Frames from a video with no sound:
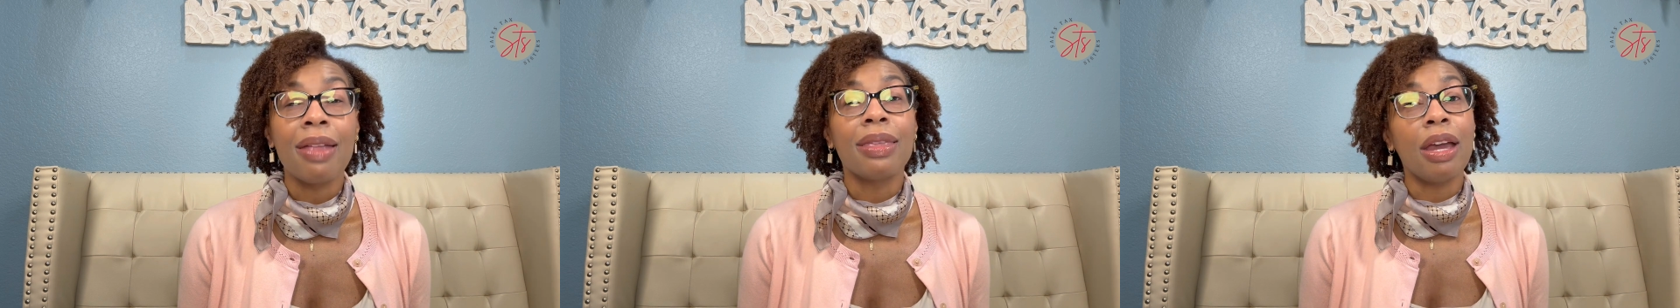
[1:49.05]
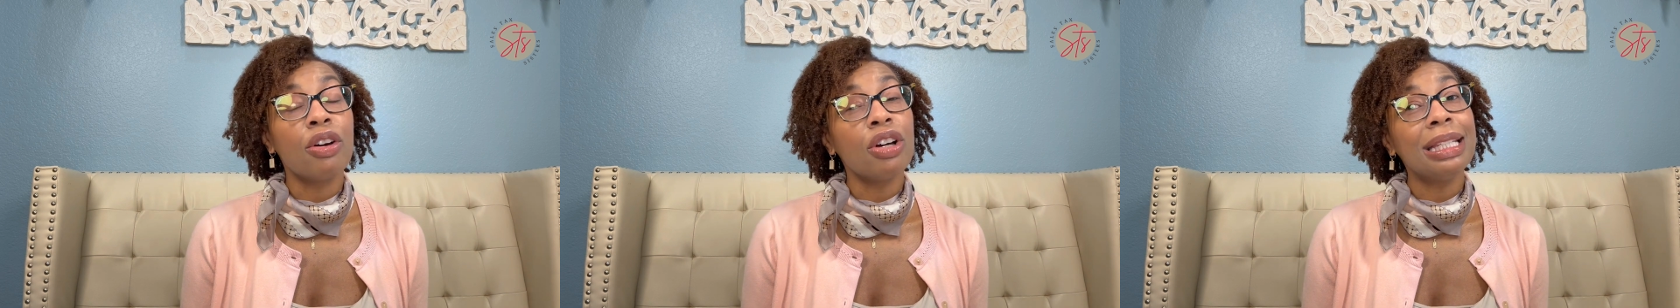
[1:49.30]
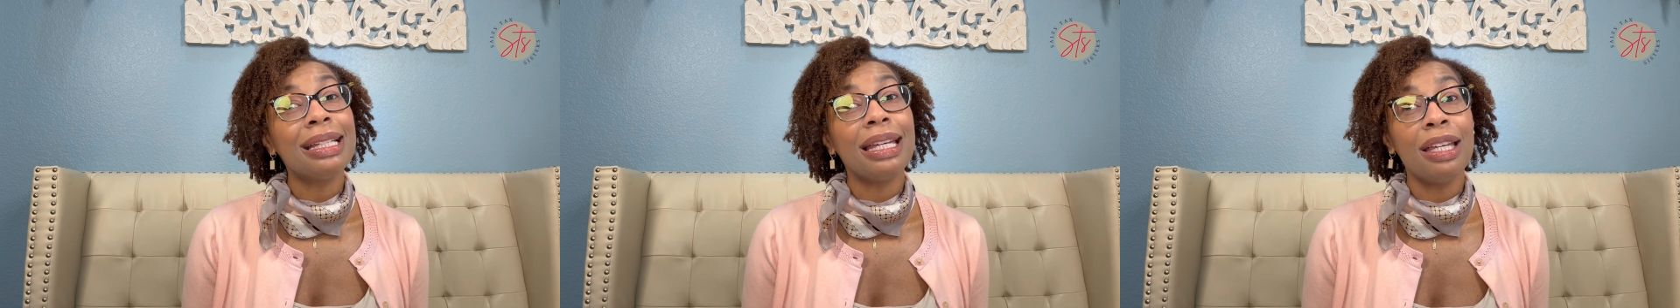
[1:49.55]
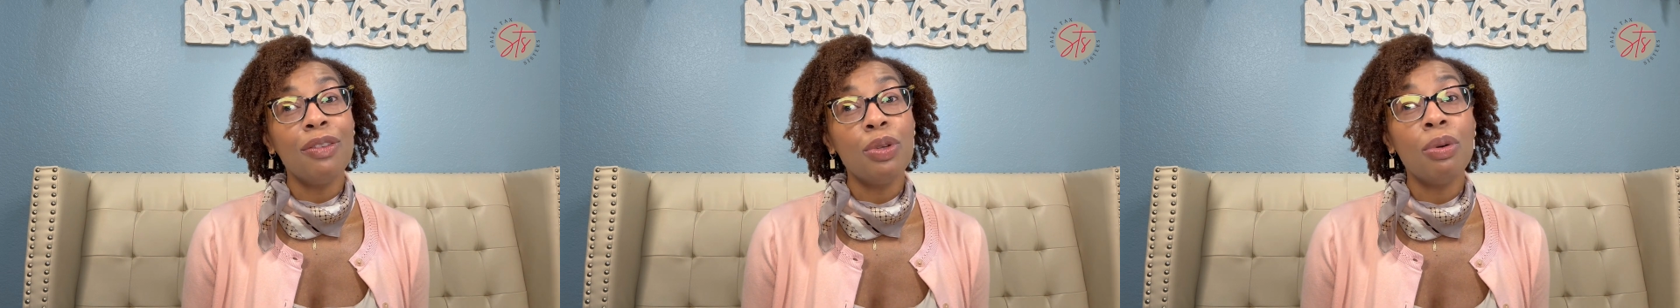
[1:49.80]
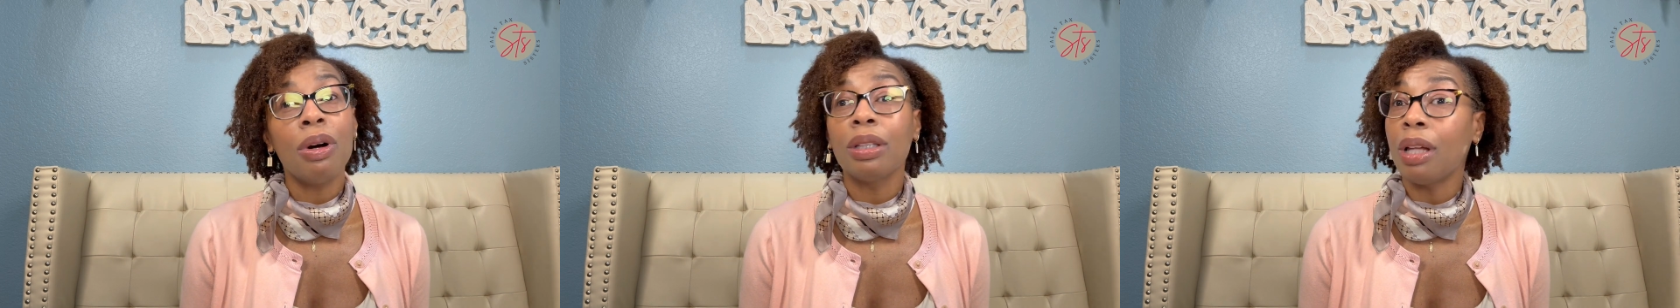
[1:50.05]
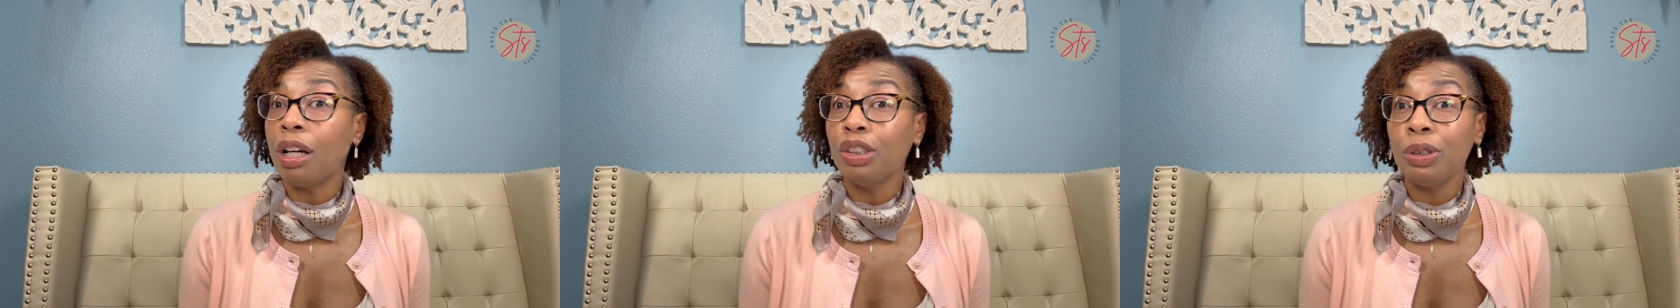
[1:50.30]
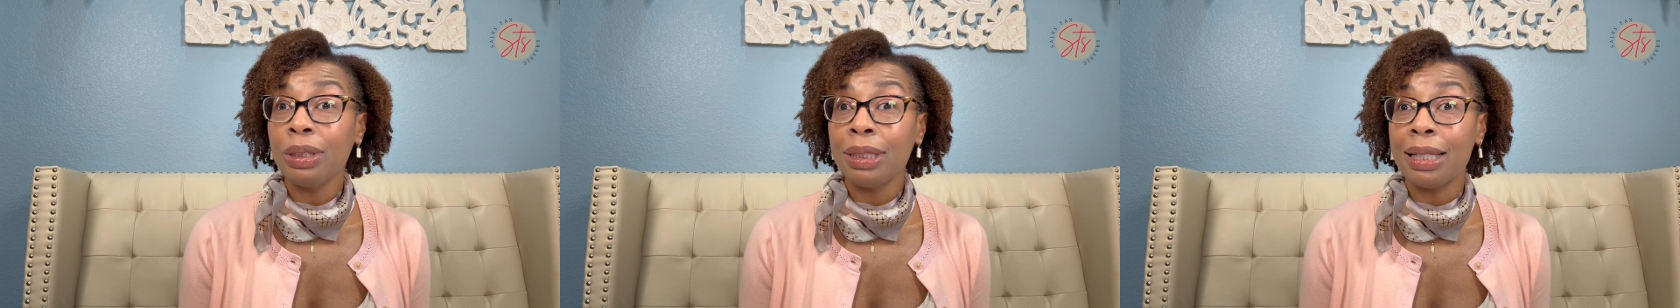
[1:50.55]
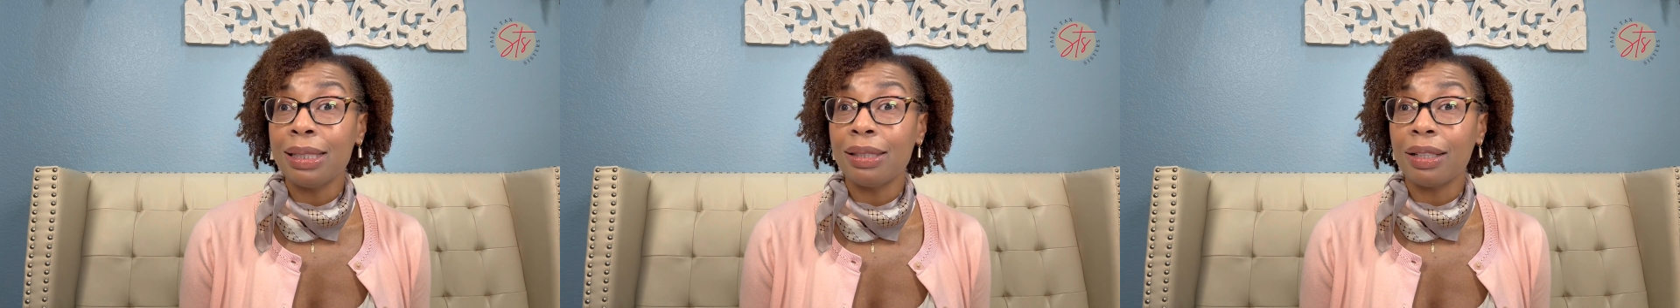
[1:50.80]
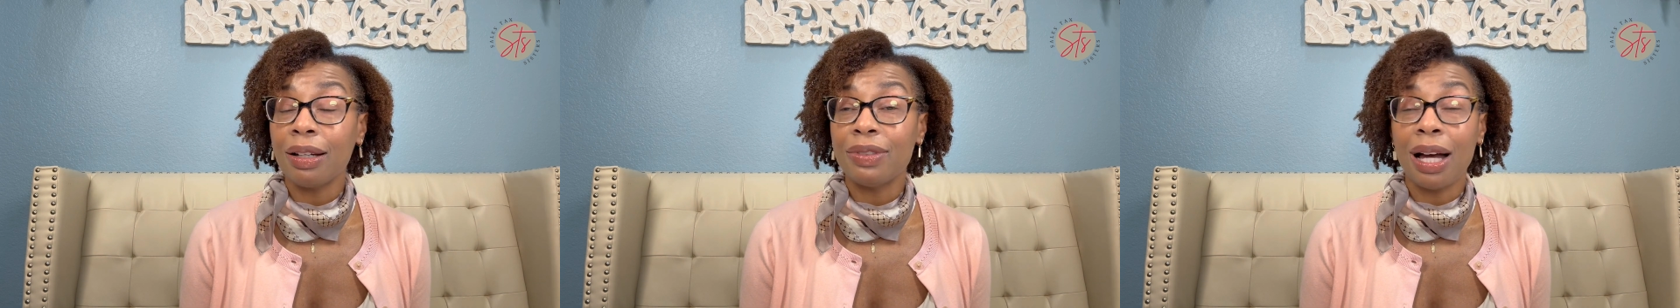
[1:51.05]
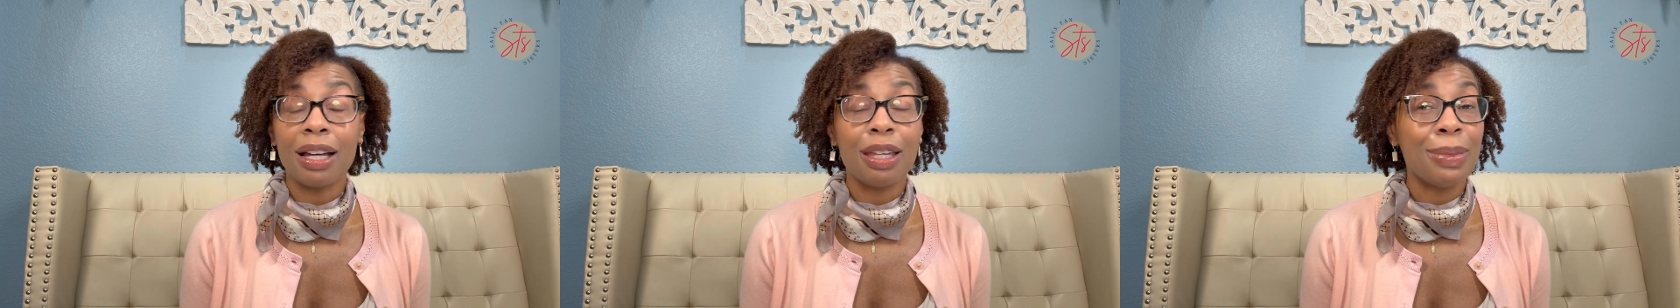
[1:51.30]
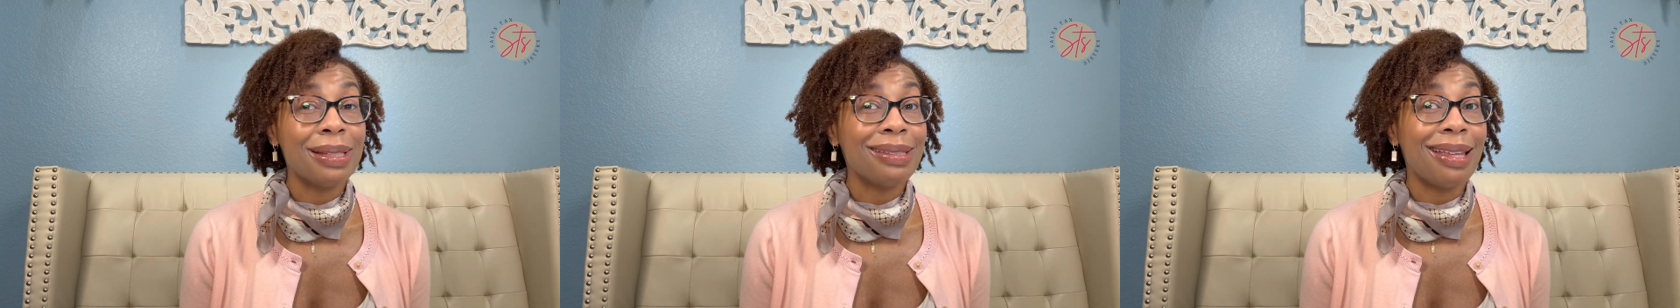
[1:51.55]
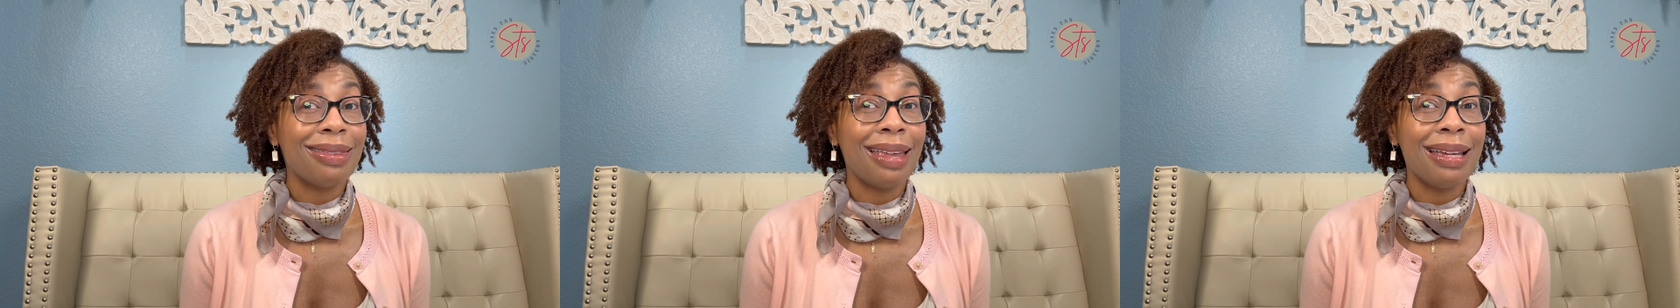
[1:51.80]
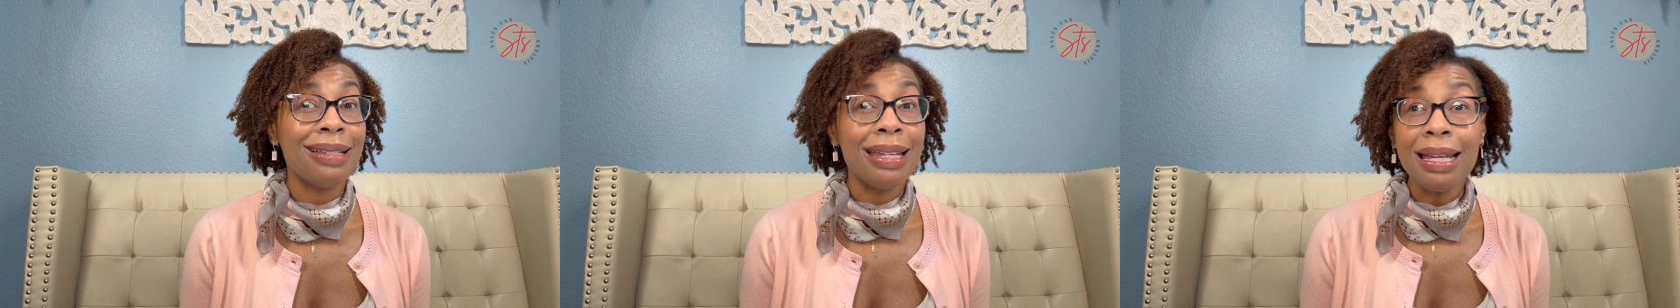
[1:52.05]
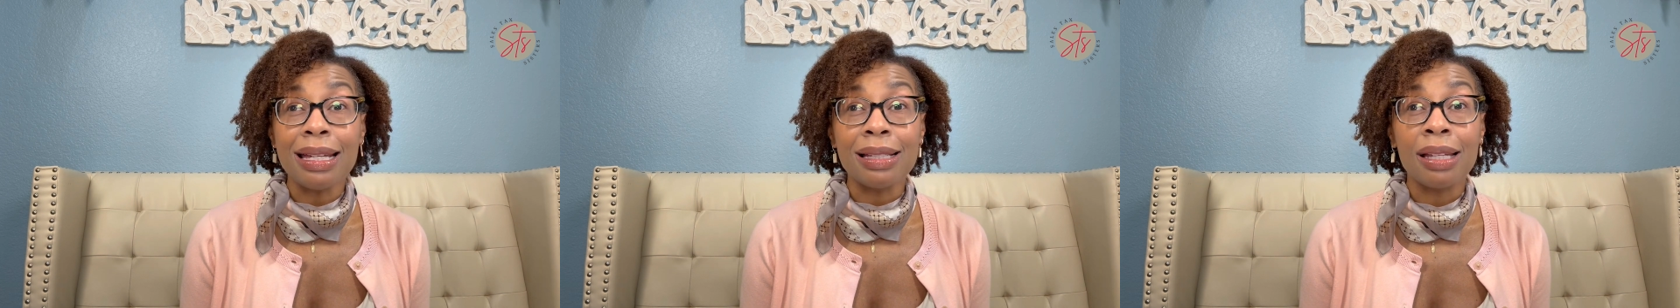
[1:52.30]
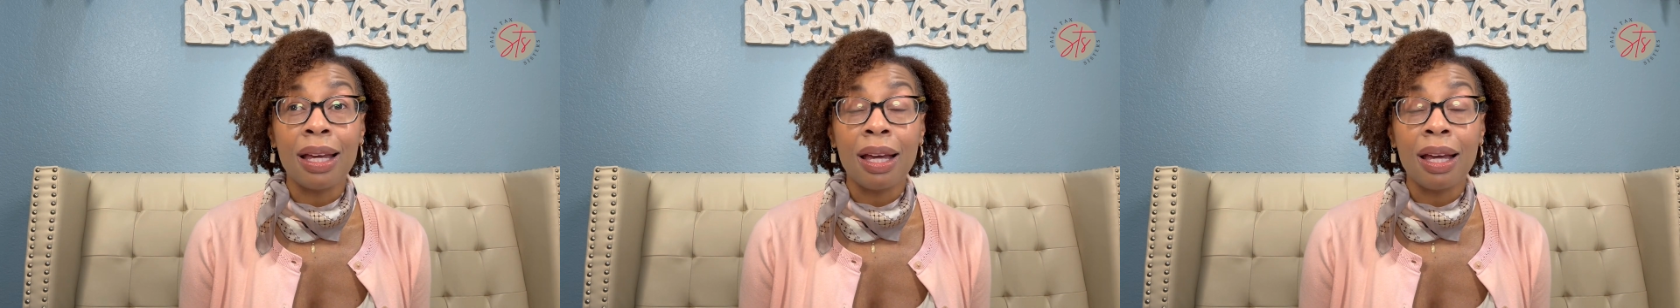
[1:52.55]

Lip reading: They are going to give you a laundry list of documents that they need.